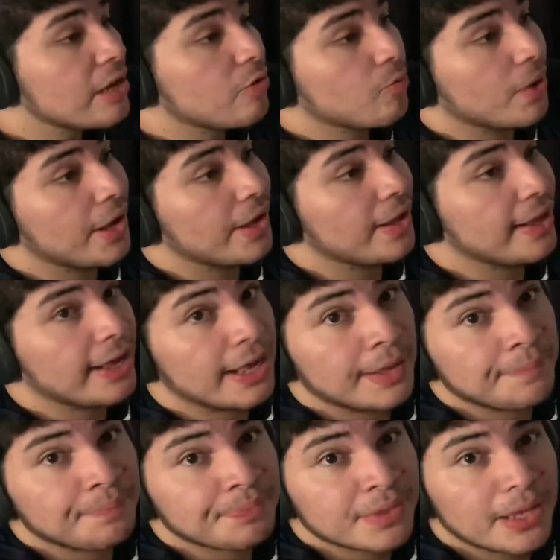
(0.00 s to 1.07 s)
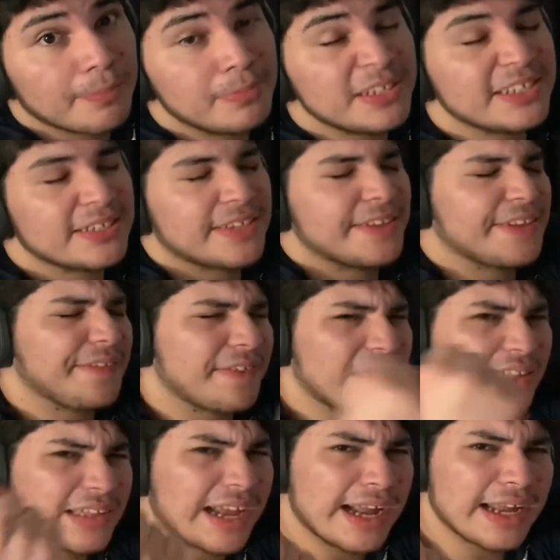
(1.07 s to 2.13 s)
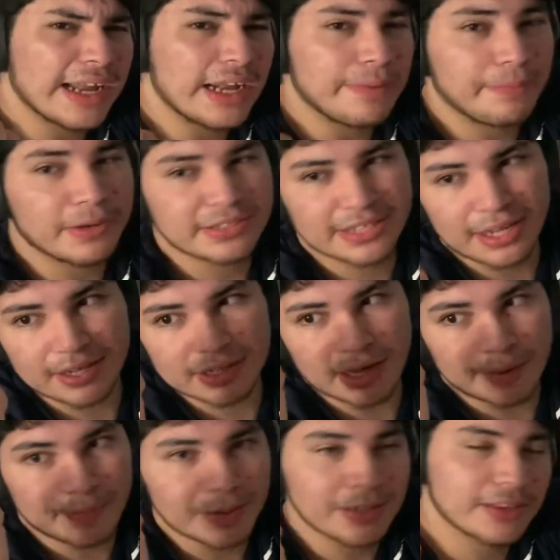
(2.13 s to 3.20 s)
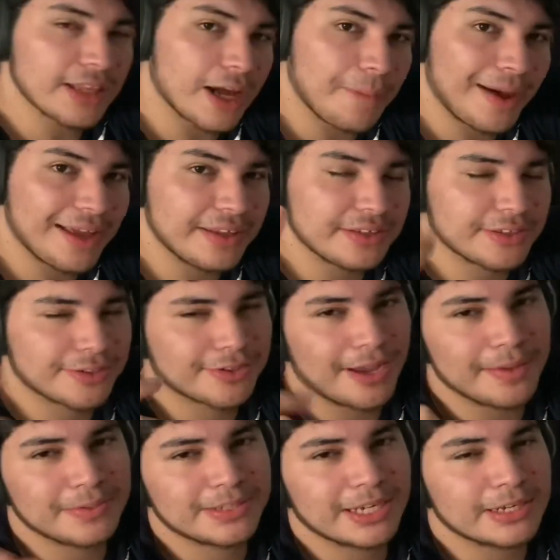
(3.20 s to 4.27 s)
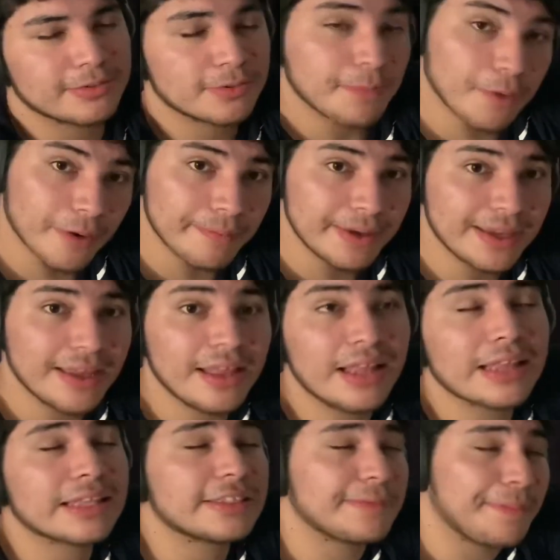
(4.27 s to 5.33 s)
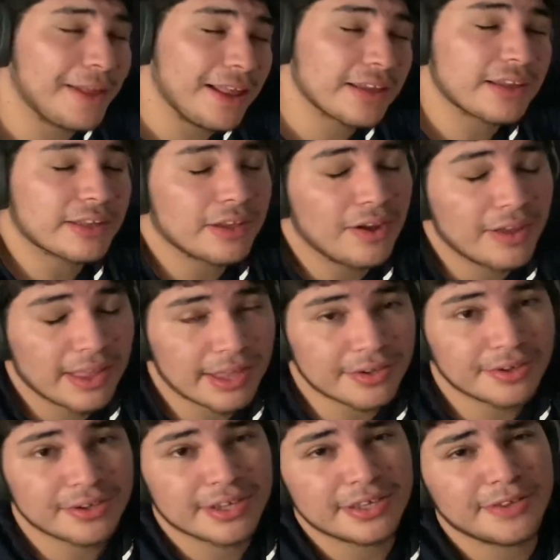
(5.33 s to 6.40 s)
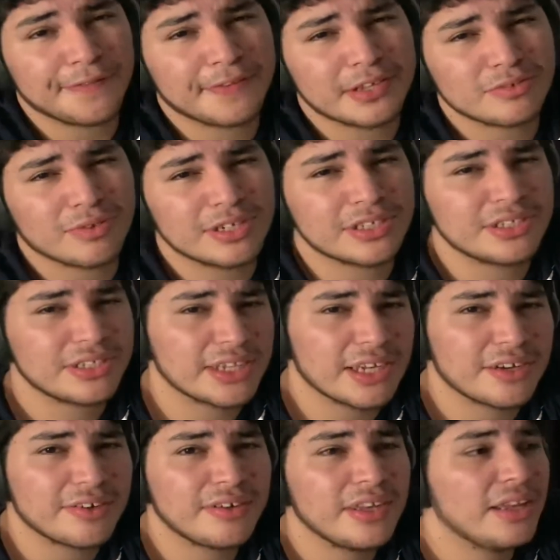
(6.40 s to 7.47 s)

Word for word: well, um, please give this video a like, but down, comment, thought about it, subscribe to the channel, support me, click the bell, click out, and you'll get notifications on this channel.